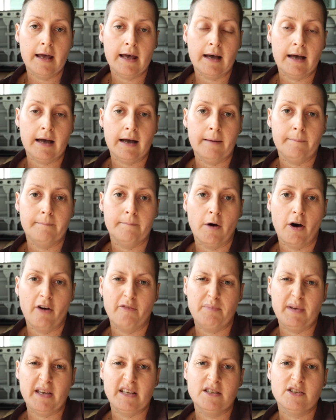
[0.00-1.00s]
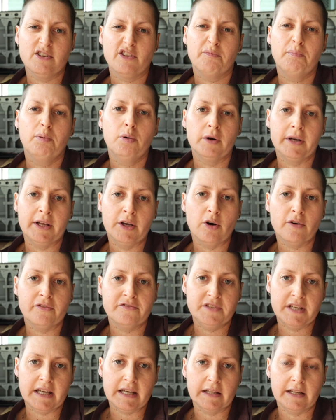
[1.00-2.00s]
I've been sort of putting
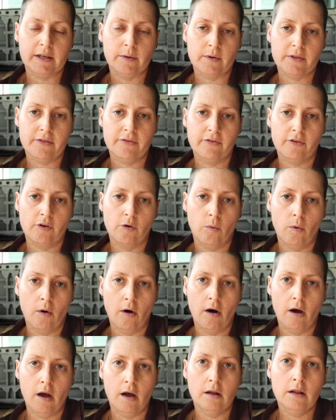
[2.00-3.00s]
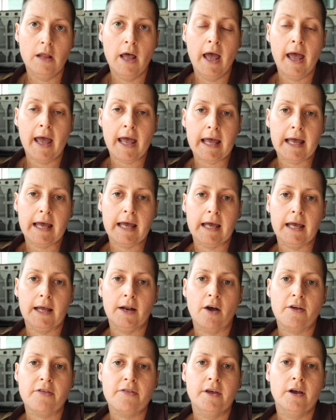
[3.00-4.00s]
off dealing with for a while,
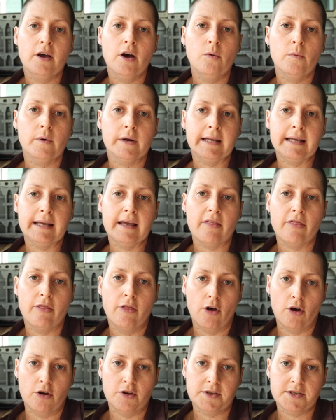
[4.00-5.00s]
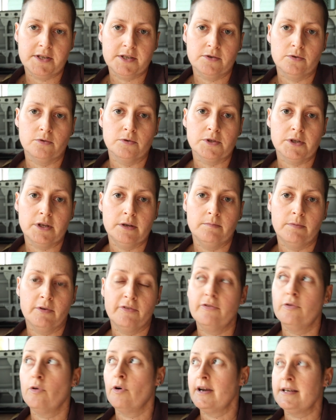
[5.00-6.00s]
and I think I want to get those sorted
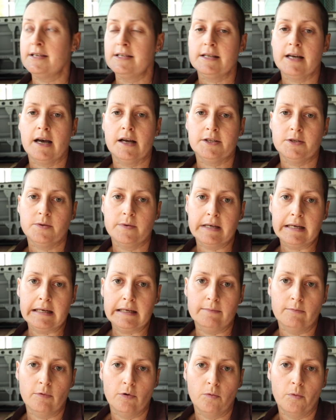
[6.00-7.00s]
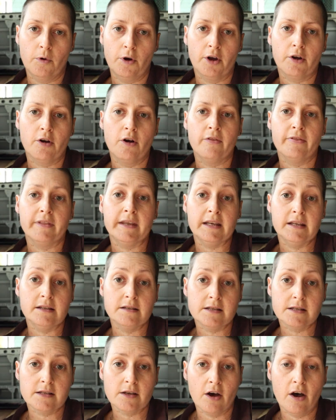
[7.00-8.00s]
before I start doing any more work on the
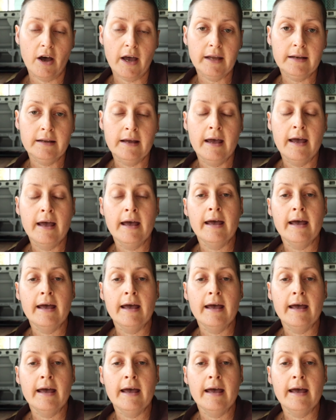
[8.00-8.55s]
inside.